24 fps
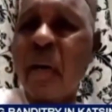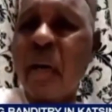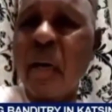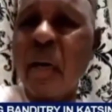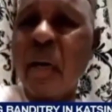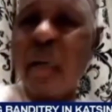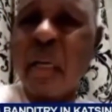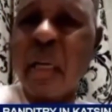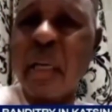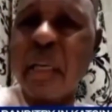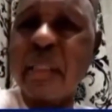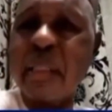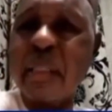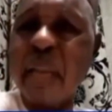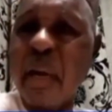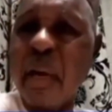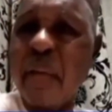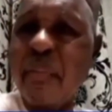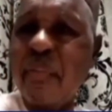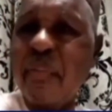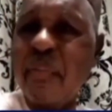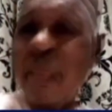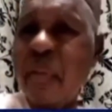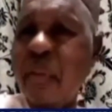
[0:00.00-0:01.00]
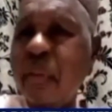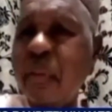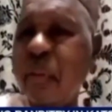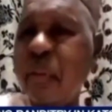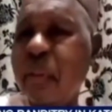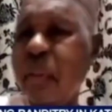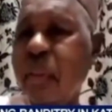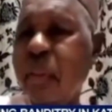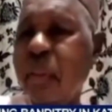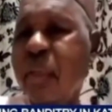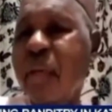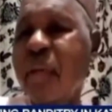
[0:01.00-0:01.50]
Gaddafi,
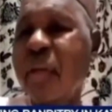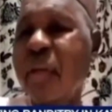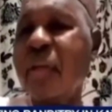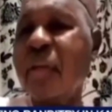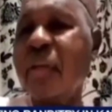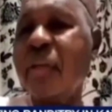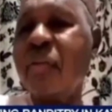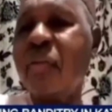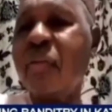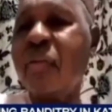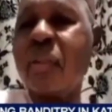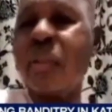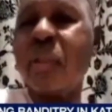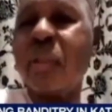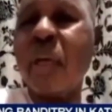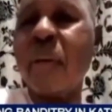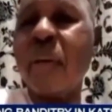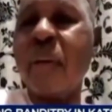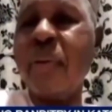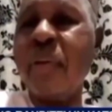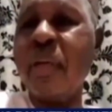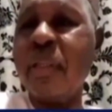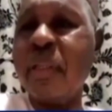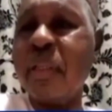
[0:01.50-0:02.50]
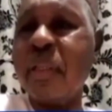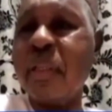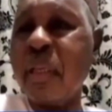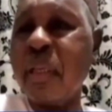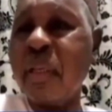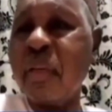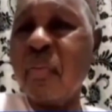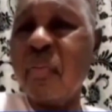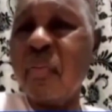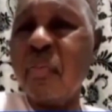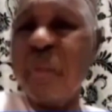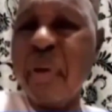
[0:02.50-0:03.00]
instability
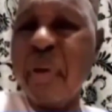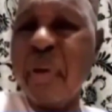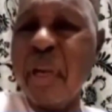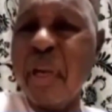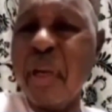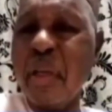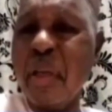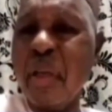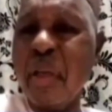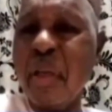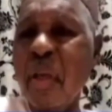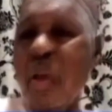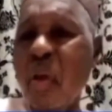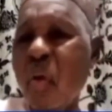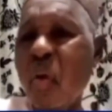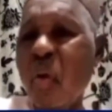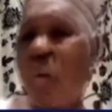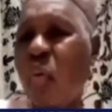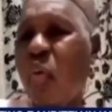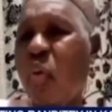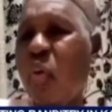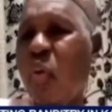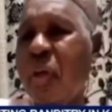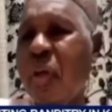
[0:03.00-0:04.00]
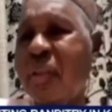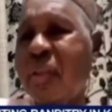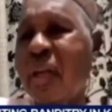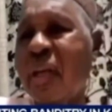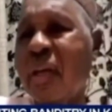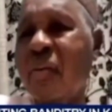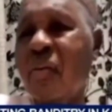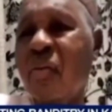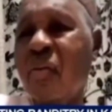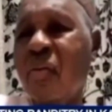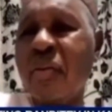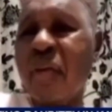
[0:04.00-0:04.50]
in many West
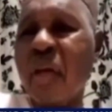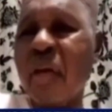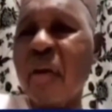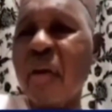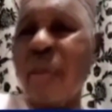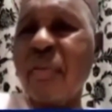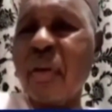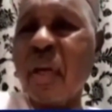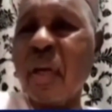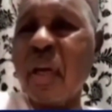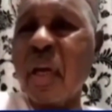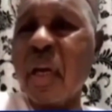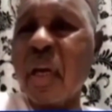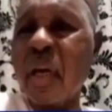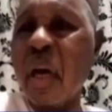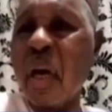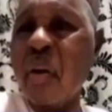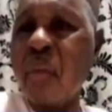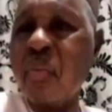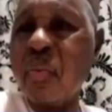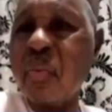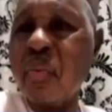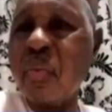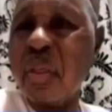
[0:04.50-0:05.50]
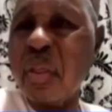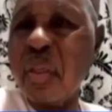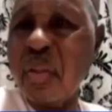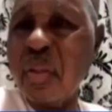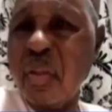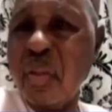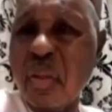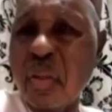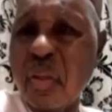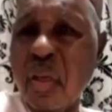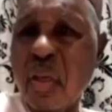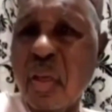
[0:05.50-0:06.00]
and North African
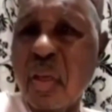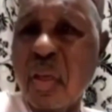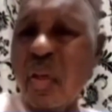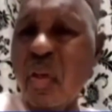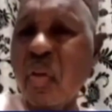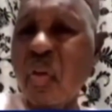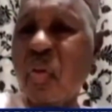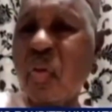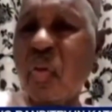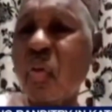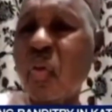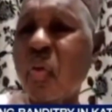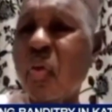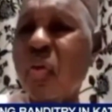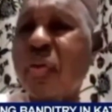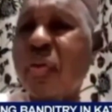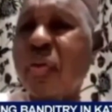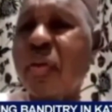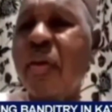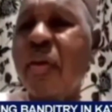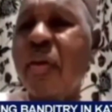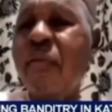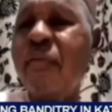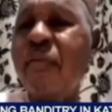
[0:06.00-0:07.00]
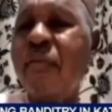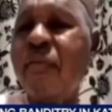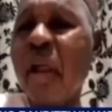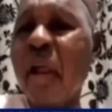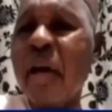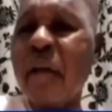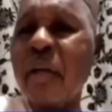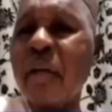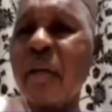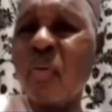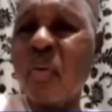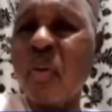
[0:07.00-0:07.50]
countries, so the
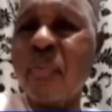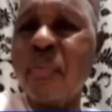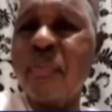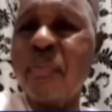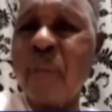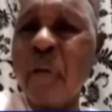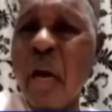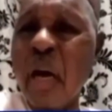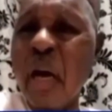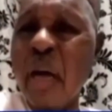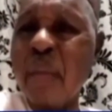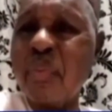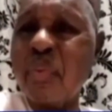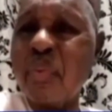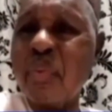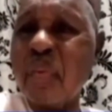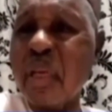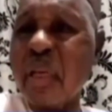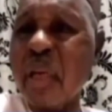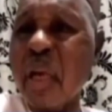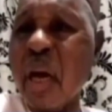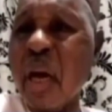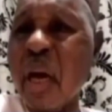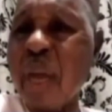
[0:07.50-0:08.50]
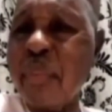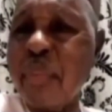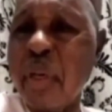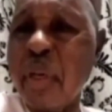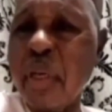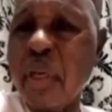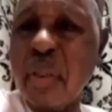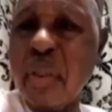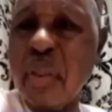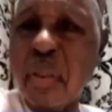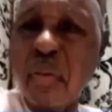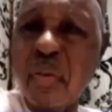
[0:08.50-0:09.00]
influx of arms and
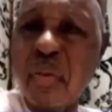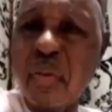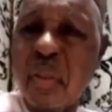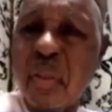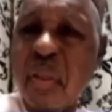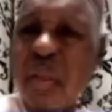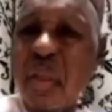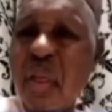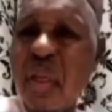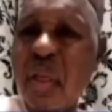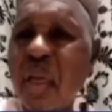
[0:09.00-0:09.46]
ammunition